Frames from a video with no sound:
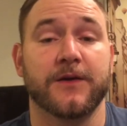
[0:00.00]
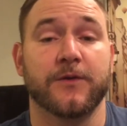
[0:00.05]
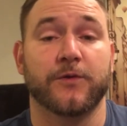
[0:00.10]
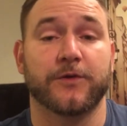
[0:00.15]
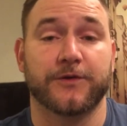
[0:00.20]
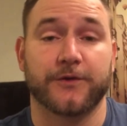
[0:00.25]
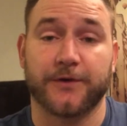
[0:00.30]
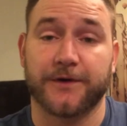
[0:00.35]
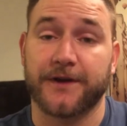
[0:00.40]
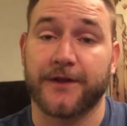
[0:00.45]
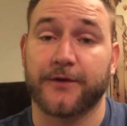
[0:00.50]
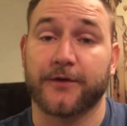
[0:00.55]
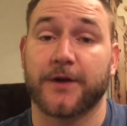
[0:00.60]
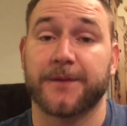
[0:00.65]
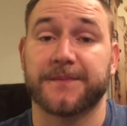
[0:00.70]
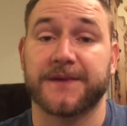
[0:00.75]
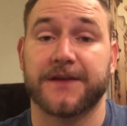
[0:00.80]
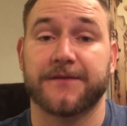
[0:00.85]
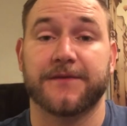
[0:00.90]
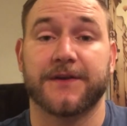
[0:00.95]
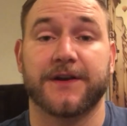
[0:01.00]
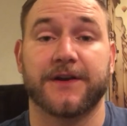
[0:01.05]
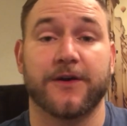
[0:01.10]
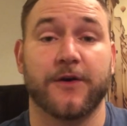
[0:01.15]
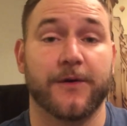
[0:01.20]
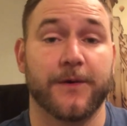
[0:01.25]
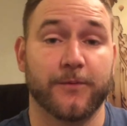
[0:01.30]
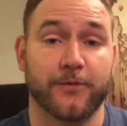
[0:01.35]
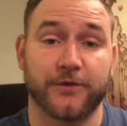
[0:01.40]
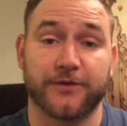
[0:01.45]
we'll do another update
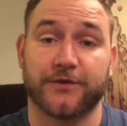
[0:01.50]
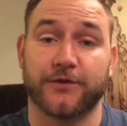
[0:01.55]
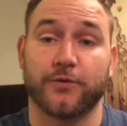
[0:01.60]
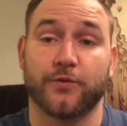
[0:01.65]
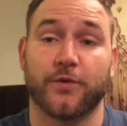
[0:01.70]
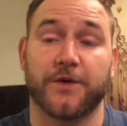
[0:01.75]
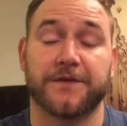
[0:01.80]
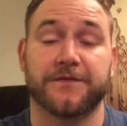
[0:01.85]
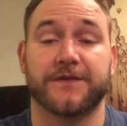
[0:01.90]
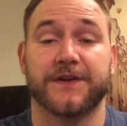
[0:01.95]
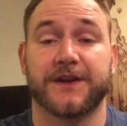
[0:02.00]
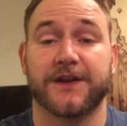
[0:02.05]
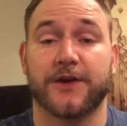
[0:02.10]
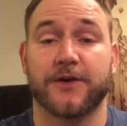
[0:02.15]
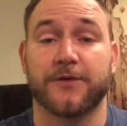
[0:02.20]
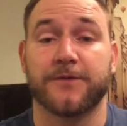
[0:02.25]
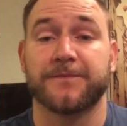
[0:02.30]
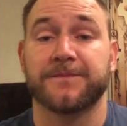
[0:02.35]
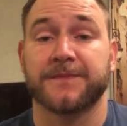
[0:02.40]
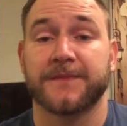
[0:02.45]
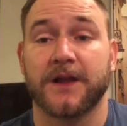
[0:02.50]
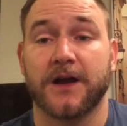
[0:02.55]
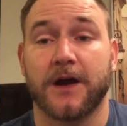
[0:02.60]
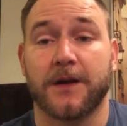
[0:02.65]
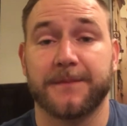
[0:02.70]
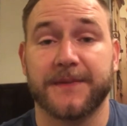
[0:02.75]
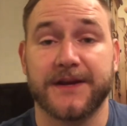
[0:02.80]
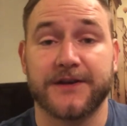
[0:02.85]
video and we'll do one video um,